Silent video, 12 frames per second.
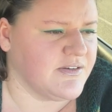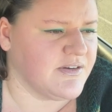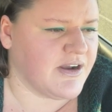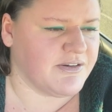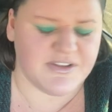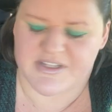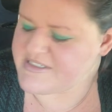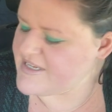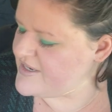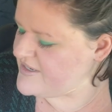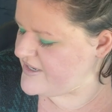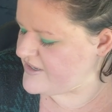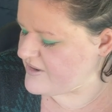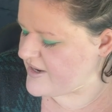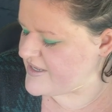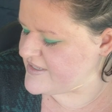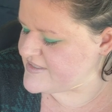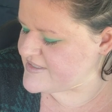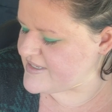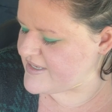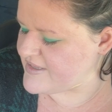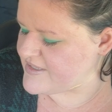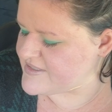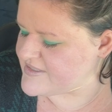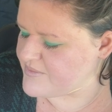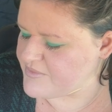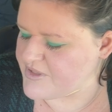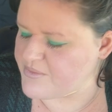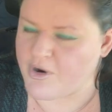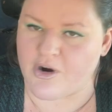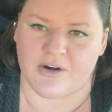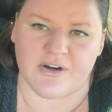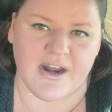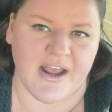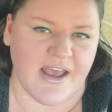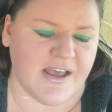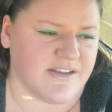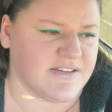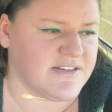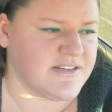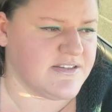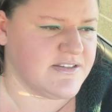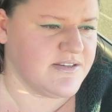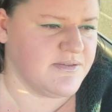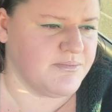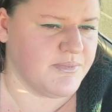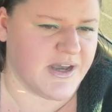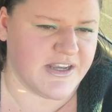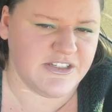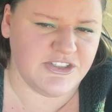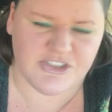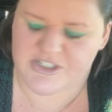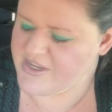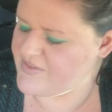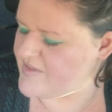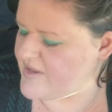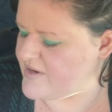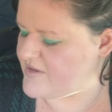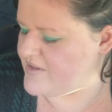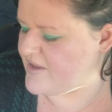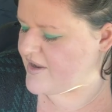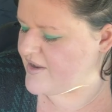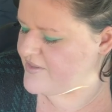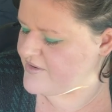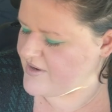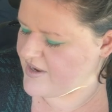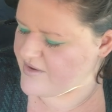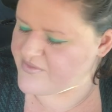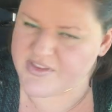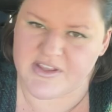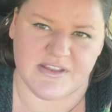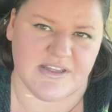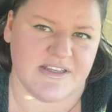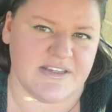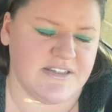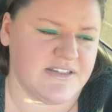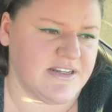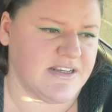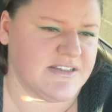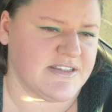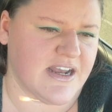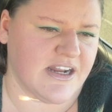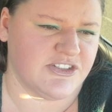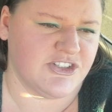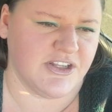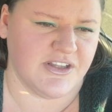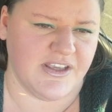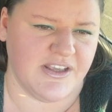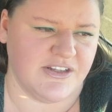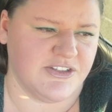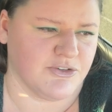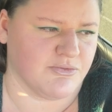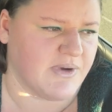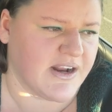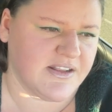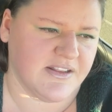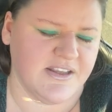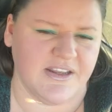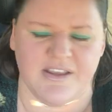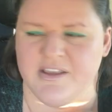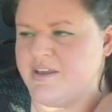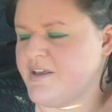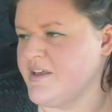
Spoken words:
out of the 10 here, I can say that some of them aren't as much. And then the other half of the list is actually directly,